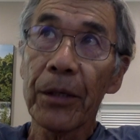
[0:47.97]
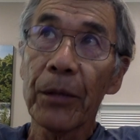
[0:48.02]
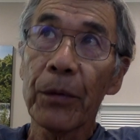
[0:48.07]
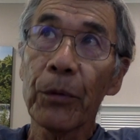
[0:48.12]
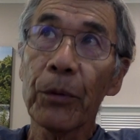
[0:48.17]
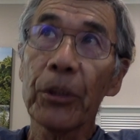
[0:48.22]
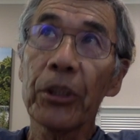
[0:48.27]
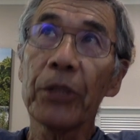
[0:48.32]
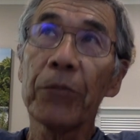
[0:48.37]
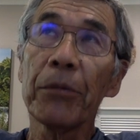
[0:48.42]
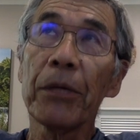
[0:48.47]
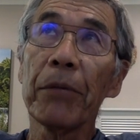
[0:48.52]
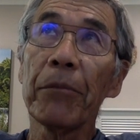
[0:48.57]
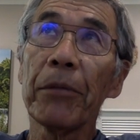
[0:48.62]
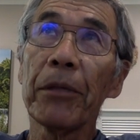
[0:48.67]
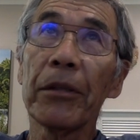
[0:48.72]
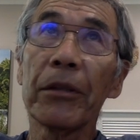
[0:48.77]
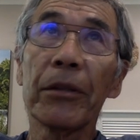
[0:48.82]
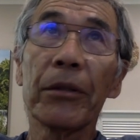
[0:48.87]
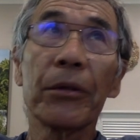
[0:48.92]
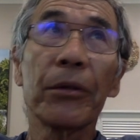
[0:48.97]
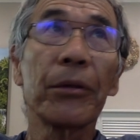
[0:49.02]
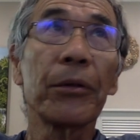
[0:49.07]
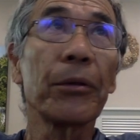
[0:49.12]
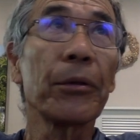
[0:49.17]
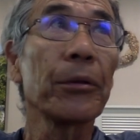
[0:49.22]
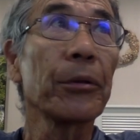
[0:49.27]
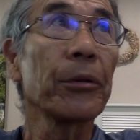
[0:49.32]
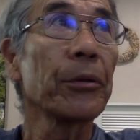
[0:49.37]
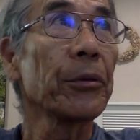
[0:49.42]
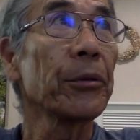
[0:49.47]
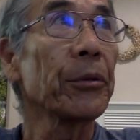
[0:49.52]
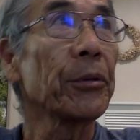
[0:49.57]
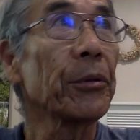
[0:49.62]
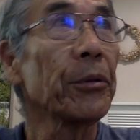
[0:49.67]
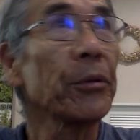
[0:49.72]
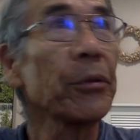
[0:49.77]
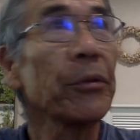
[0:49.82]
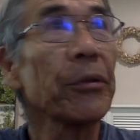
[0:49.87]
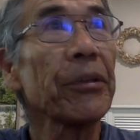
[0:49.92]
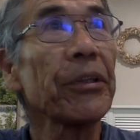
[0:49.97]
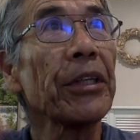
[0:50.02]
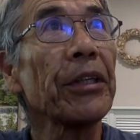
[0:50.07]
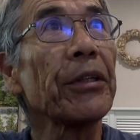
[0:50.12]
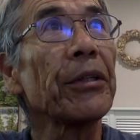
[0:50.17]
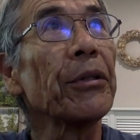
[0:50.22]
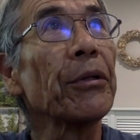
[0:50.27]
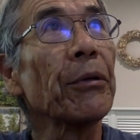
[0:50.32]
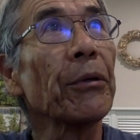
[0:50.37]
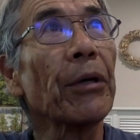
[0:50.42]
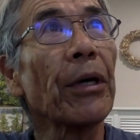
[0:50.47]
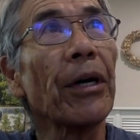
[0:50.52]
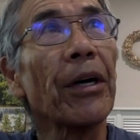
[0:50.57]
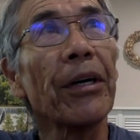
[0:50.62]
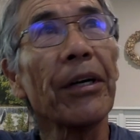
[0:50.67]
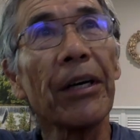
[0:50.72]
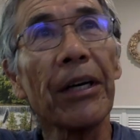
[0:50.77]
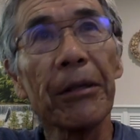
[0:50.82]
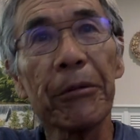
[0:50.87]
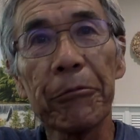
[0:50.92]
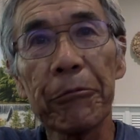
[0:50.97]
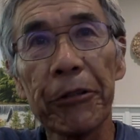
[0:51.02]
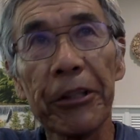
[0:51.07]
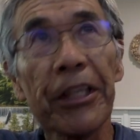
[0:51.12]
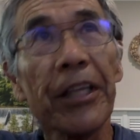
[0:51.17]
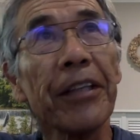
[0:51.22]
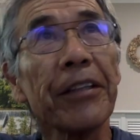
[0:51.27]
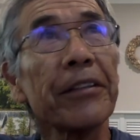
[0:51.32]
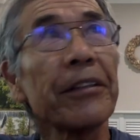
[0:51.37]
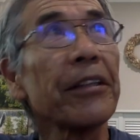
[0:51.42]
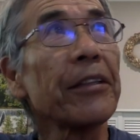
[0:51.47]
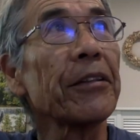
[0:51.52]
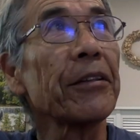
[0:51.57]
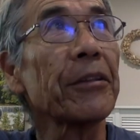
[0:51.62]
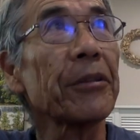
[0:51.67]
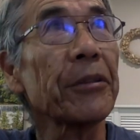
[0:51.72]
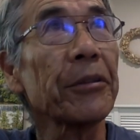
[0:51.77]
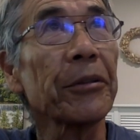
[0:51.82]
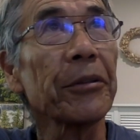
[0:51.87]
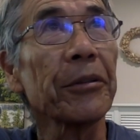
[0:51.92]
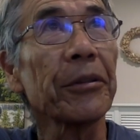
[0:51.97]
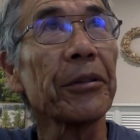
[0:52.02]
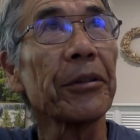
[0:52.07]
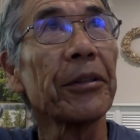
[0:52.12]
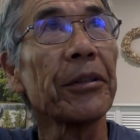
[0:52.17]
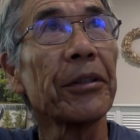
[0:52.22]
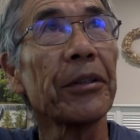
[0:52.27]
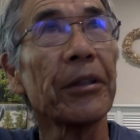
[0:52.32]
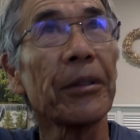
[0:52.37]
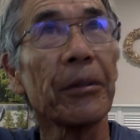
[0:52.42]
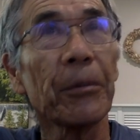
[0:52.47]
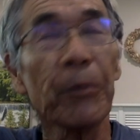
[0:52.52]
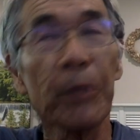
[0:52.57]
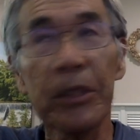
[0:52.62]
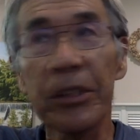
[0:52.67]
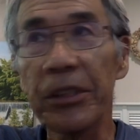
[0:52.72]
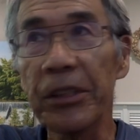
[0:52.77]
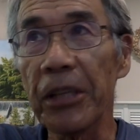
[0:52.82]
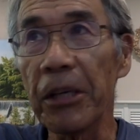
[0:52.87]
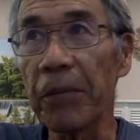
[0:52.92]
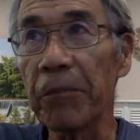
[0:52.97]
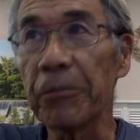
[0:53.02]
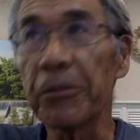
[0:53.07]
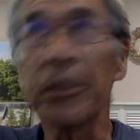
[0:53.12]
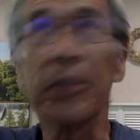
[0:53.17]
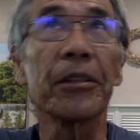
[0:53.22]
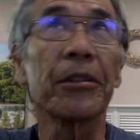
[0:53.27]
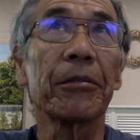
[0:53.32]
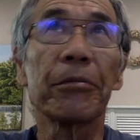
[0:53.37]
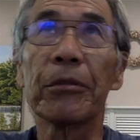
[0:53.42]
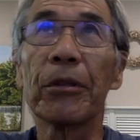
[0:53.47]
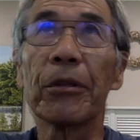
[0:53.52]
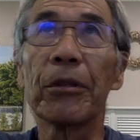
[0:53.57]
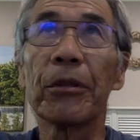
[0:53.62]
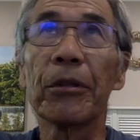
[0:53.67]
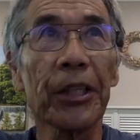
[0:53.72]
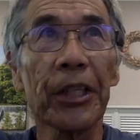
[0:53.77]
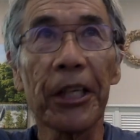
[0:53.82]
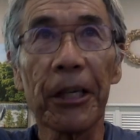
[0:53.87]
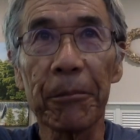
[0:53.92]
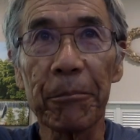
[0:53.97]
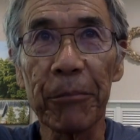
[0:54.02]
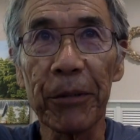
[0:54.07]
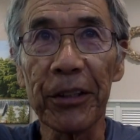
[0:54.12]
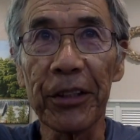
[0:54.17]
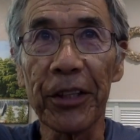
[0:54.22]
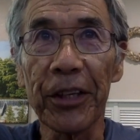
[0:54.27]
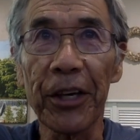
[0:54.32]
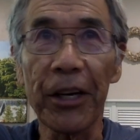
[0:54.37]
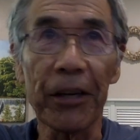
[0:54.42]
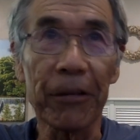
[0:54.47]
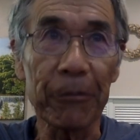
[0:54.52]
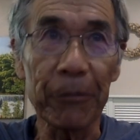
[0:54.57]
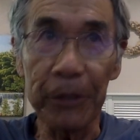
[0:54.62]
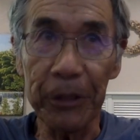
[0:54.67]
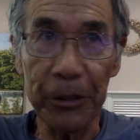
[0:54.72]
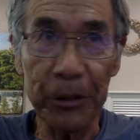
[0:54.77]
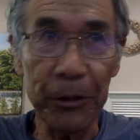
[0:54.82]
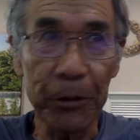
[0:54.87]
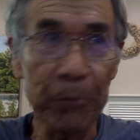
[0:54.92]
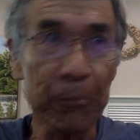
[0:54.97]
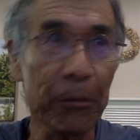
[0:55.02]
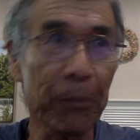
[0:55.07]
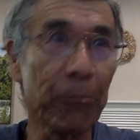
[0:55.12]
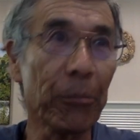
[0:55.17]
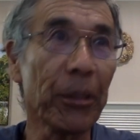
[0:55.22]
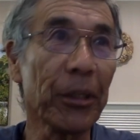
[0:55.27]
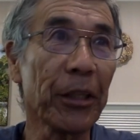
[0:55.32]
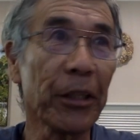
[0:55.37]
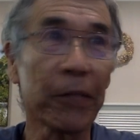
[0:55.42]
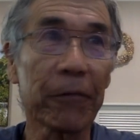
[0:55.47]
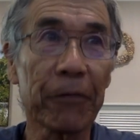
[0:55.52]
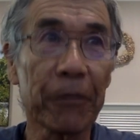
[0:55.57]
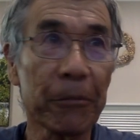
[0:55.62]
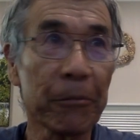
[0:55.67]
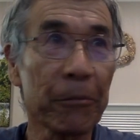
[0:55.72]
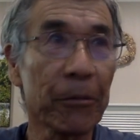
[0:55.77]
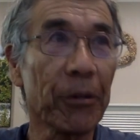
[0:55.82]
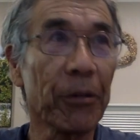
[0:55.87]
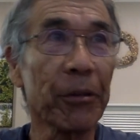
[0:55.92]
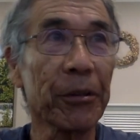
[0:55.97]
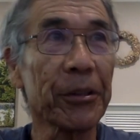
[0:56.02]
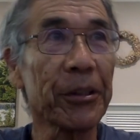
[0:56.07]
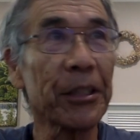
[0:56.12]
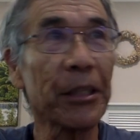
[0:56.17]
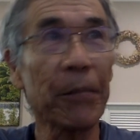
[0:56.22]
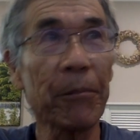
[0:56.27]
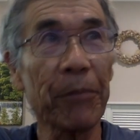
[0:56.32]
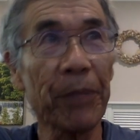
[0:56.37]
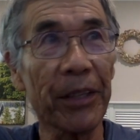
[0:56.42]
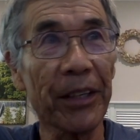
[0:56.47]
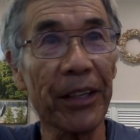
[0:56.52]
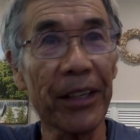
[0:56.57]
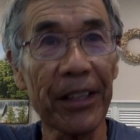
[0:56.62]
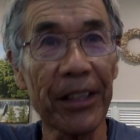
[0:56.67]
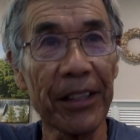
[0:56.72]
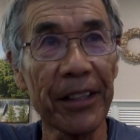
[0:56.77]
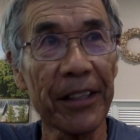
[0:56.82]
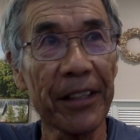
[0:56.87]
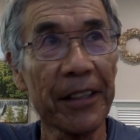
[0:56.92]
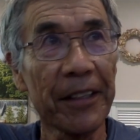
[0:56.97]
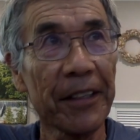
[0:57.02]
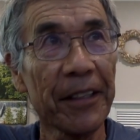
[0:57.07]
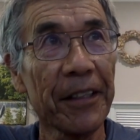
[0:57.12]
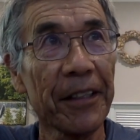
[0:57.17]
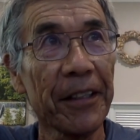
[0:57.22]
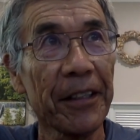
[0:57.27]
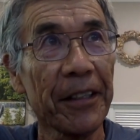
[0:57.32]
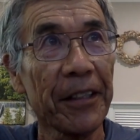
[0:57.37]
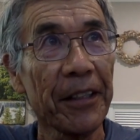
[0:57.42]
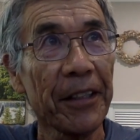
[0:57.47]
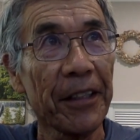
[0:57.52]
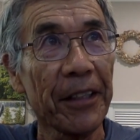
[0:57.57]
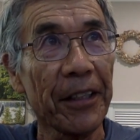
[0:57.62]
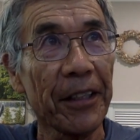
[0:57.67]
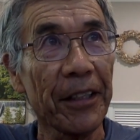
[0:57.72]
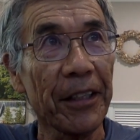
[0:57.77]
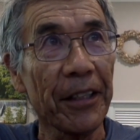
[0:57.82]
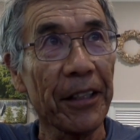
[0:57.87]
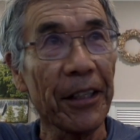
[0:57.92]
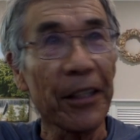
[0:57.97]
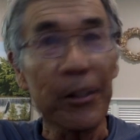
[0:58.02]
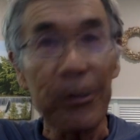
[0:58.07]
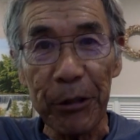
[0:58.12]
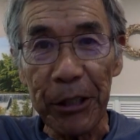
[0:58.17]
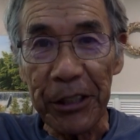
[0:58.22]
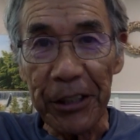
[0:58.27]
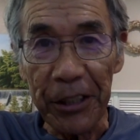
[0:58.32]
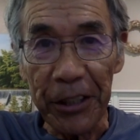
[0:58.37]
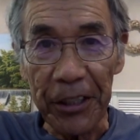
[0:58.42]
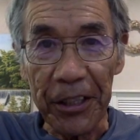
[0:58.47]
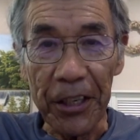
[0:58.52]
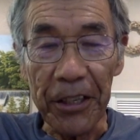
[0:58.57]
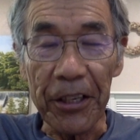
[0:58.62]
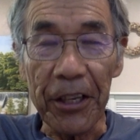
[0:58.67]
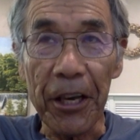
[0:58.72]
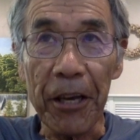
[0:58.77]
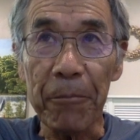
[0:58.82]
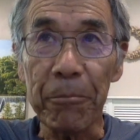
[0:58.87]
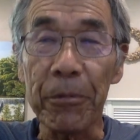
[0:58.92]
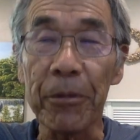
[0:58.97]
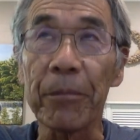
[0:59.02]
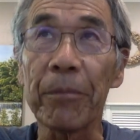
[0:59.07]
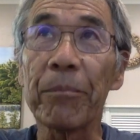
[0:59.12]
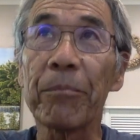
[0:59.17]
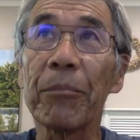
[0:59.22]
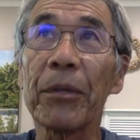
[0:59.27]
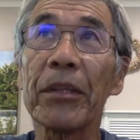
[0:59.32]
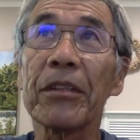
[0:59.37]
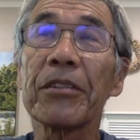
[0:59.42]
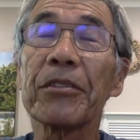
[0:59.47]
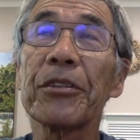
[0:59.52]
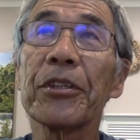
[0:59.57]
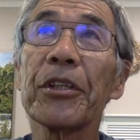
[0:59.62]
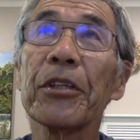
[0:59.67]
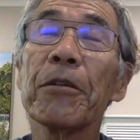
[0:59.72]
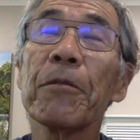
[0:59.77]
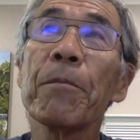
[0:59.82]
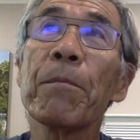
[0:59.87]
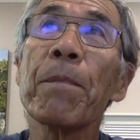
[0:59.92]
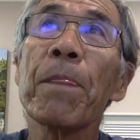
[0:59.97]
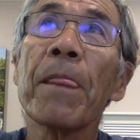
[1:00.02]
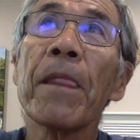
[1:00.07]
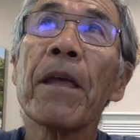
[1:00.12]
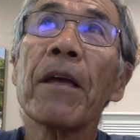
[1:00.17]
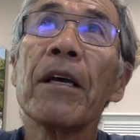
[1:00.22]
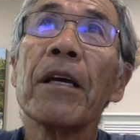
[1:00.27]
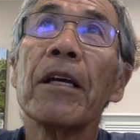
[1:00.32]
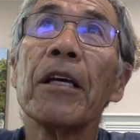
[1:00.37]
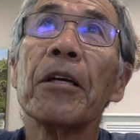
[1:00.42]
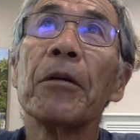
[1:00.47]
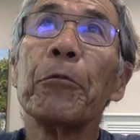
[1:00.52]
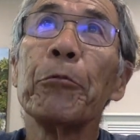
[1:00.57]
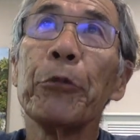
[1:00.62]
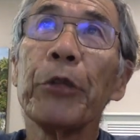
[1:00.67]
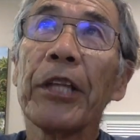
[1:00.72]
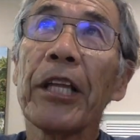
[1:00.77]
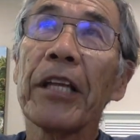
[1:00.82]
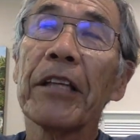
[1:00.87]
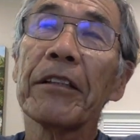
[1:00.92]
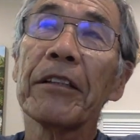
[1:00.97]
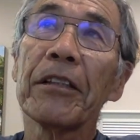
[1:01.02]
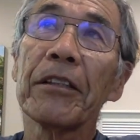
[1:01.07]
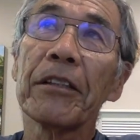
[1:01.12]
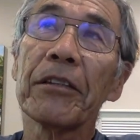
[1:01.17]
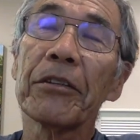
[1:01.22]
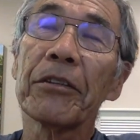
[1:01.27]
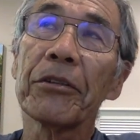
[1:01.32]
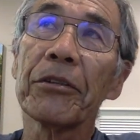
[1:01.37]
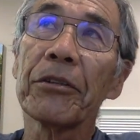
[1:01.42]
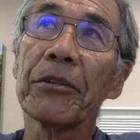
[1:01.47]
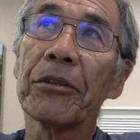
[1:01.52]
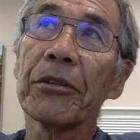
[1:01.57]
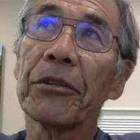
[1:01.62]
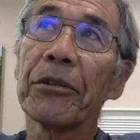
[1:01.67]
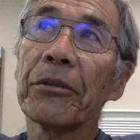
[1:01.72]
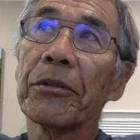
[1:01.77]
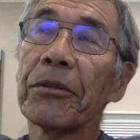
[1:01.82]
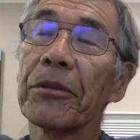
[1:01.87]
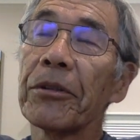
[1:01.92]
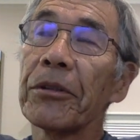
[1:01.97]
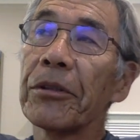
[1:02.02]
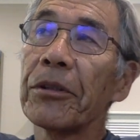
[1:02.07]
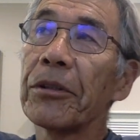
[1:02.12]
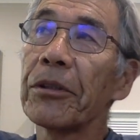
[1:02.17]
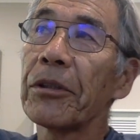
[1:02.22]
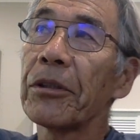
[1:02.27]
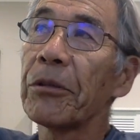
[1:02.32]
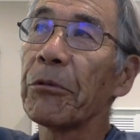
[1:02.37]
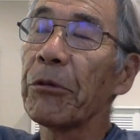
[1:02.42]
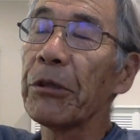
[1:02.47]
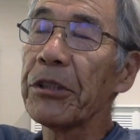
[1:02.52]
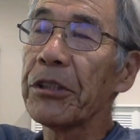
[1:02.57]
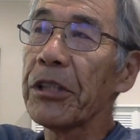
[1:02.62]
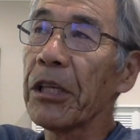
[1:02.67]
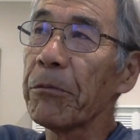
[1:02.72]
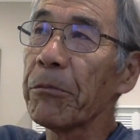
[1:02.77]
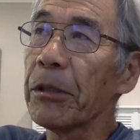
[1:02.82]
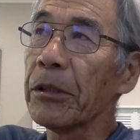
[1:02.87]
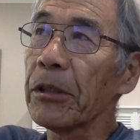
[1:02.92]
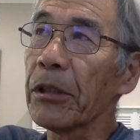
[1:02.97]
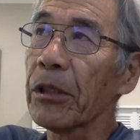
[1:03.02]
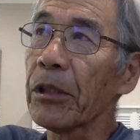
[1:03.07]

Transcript: which may be too lucid or unrelated to wisdom, just floating up in the air, which could be meaningful because something interesting can happen, but still related to wisdom and